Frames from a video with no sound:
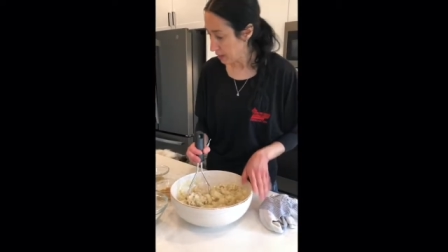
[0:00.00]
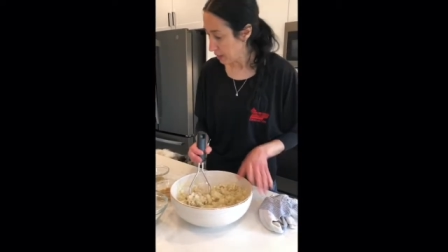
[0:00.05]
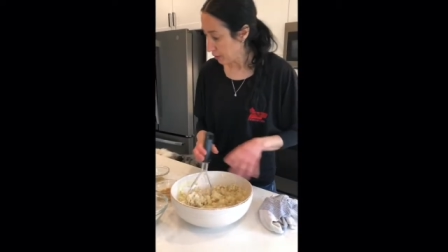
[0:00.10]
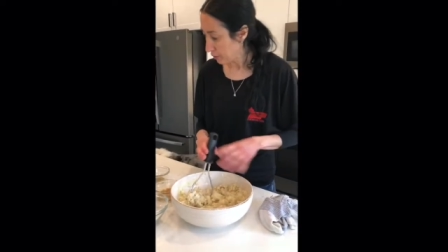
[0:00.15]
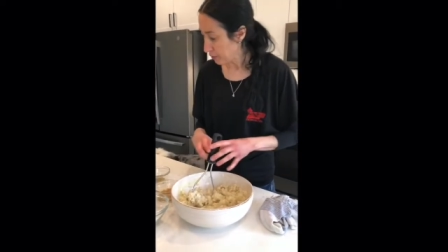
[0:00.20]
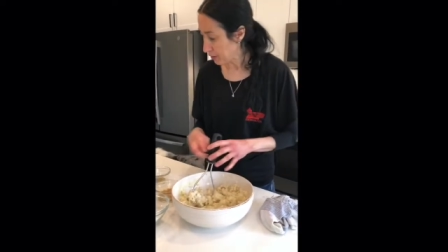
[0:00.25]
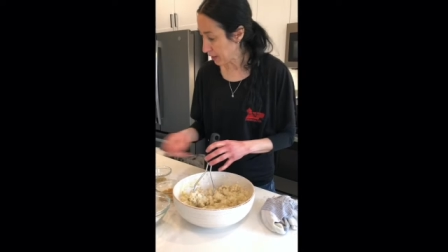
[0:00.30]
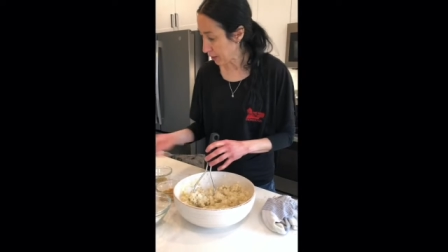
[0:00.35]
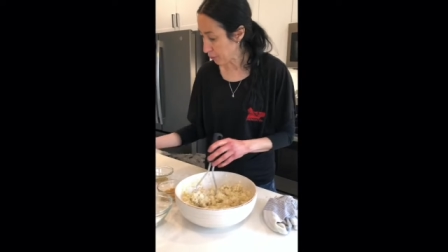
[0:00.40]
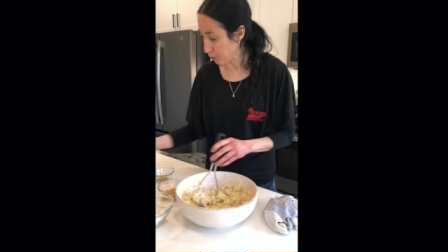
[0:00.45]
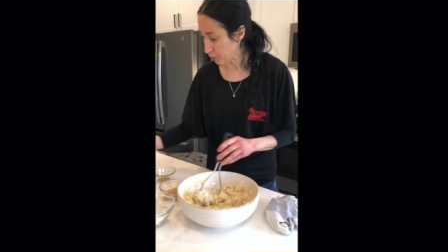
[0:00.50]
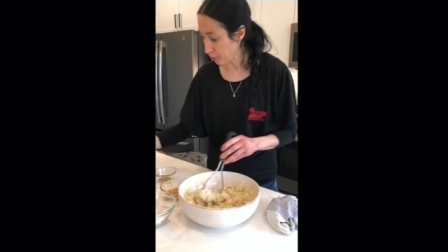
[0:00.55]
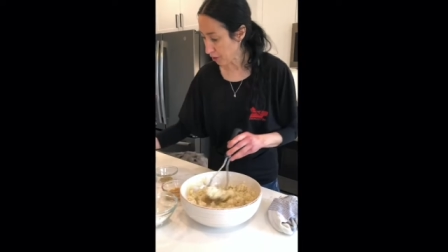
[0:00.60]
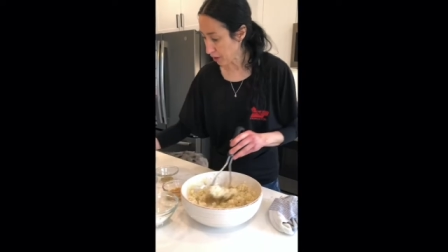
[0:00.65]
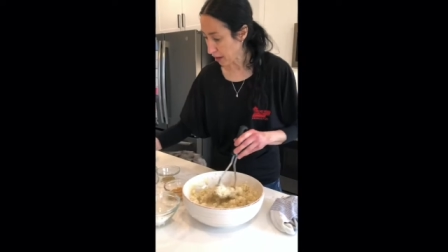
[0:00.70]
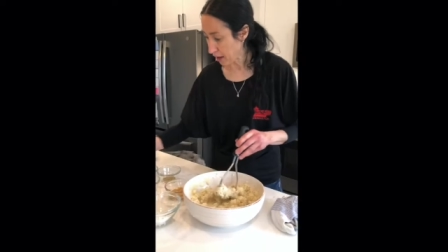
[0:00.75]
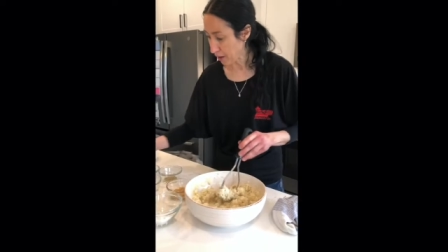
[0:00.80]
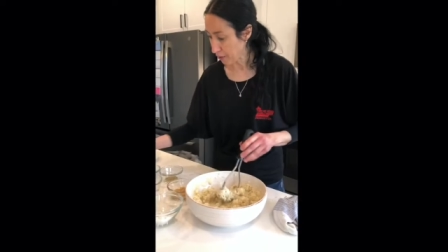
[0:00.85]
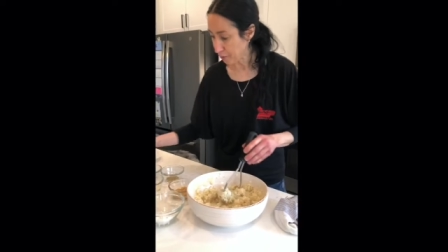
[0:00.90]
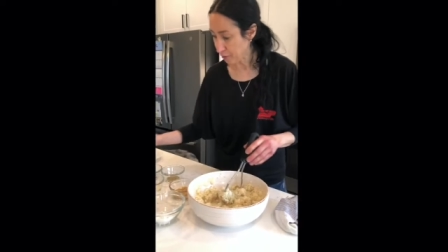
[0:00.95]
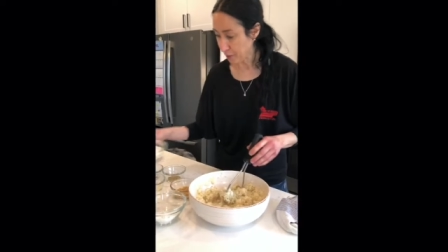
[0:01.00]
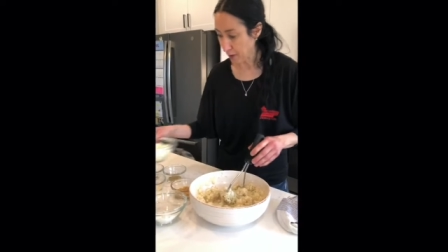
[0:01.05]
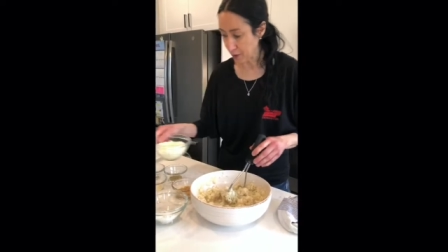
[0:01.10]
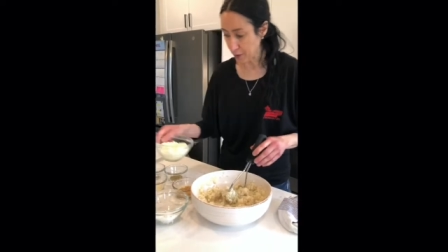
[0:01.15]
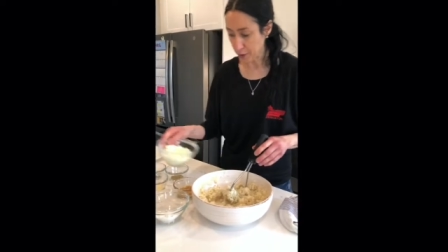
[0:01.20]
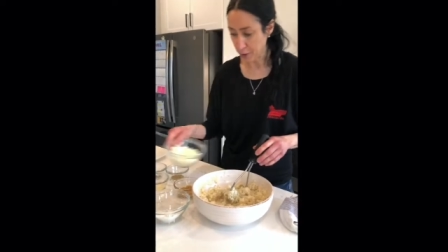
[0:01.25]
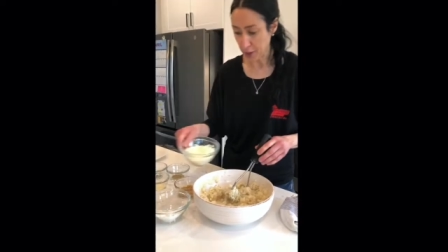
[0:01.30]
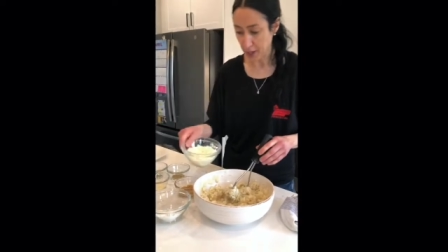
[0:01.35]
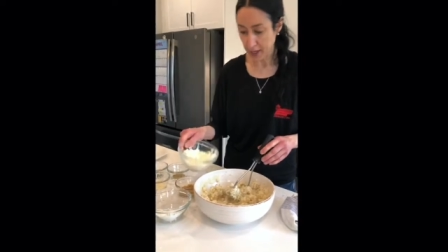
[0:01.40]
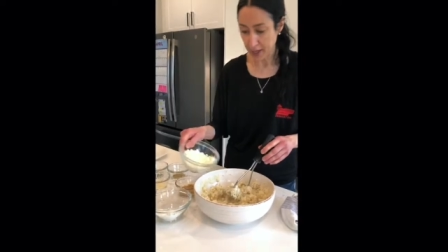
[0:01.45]
The other fun
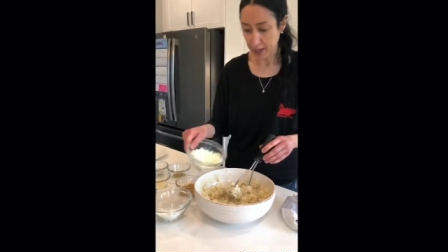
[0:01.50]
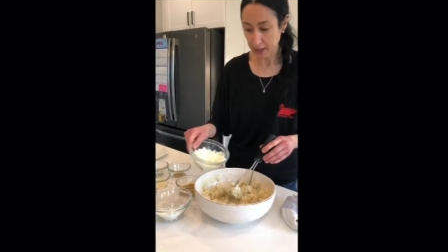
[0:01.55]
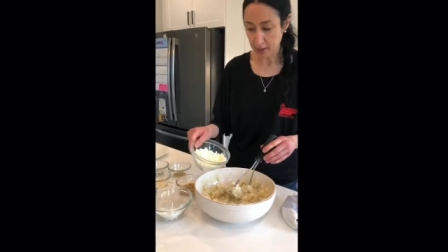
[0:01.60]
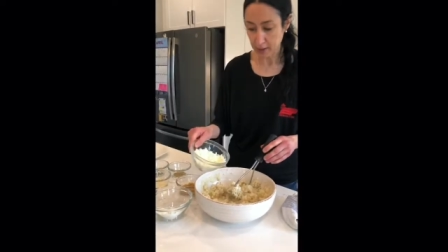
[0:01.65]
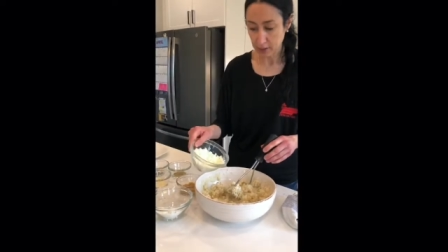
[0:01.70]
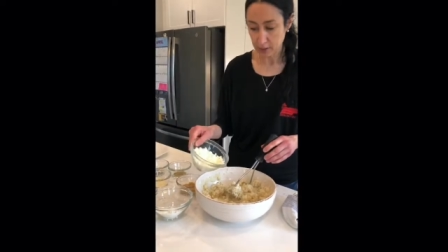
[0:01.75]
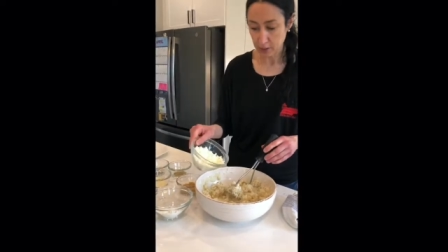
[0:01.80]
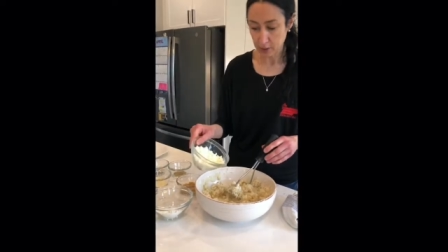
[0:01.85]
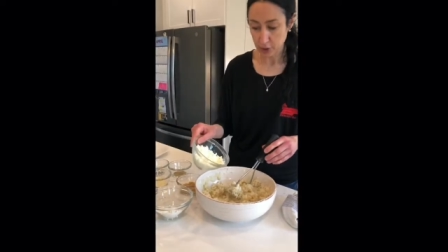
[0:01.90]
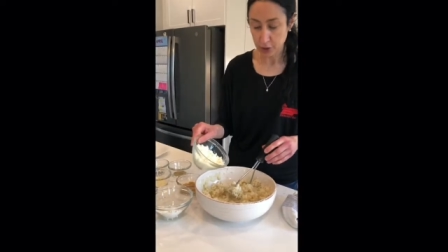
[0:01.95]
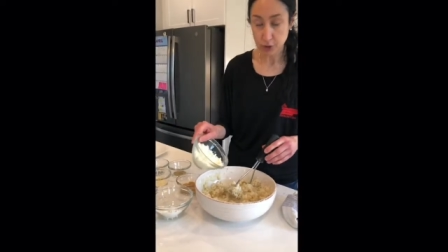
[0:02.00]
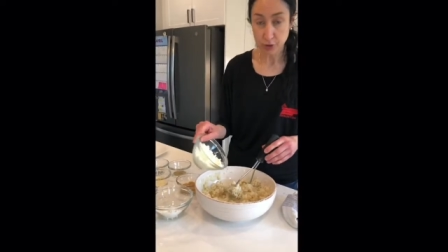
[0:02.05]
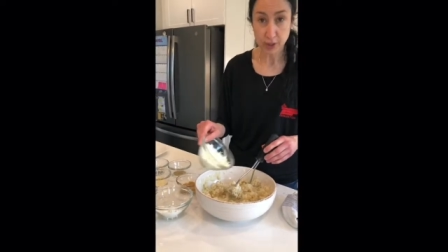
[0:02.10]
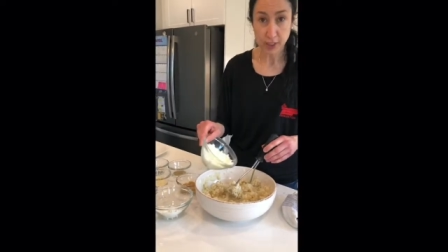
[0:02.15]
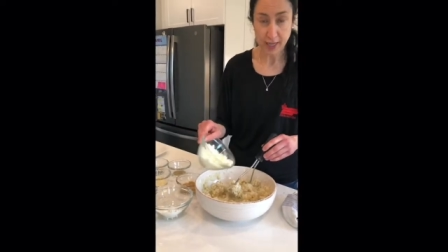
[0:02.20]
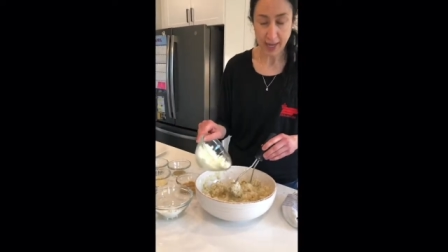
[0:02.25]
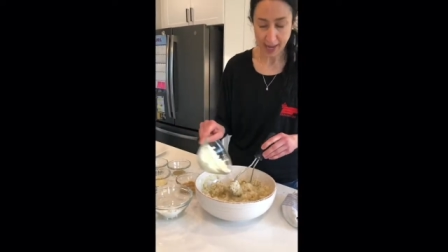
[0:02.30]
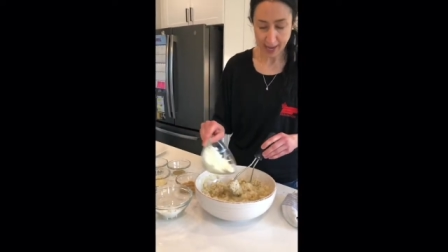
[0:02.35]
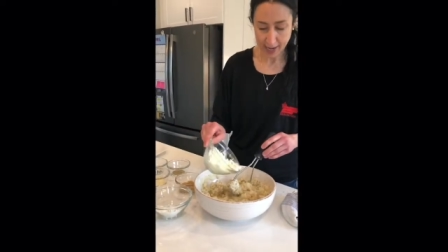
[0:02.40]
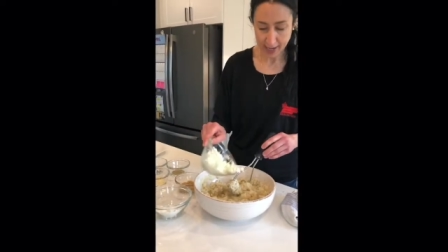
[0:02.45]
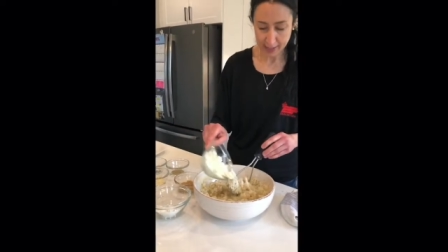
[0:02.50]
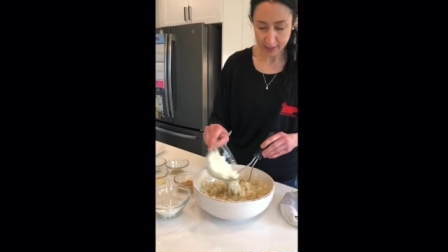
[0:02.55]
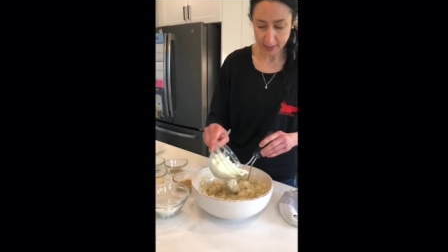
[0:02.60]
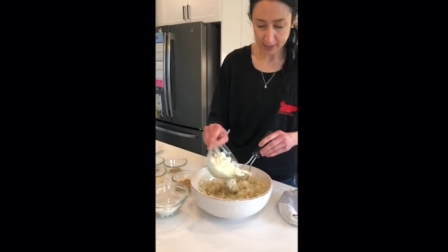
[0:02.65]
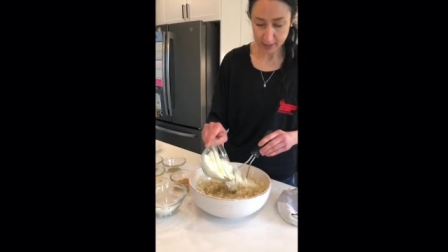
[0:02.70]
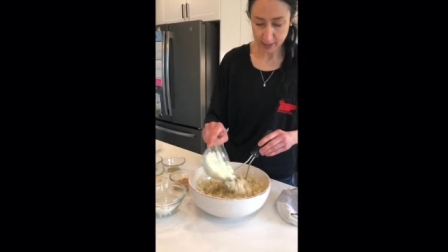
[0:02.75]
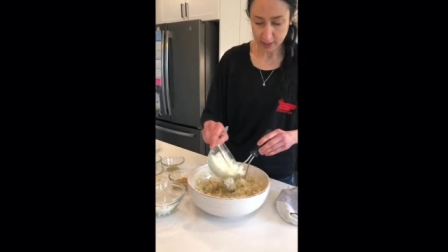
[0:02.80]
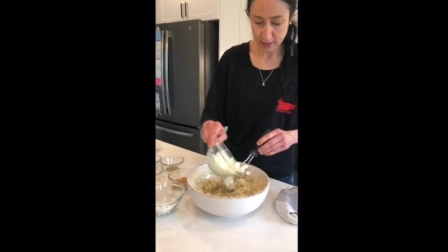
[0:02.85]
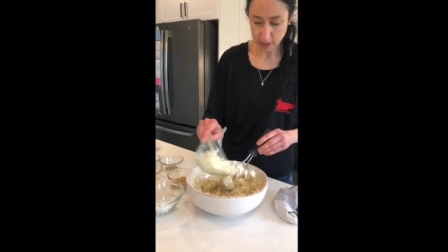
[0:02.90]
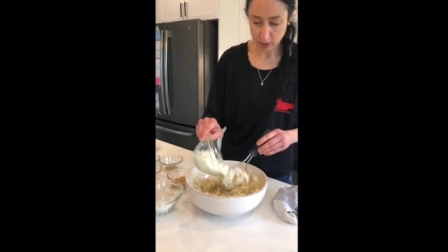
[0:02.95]
thing you can add
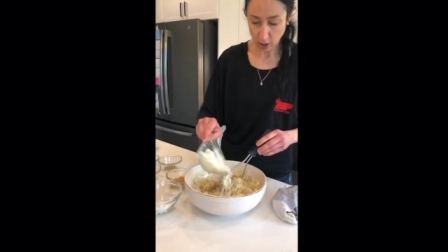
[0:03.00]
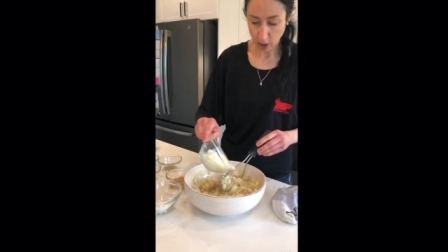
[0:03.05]
is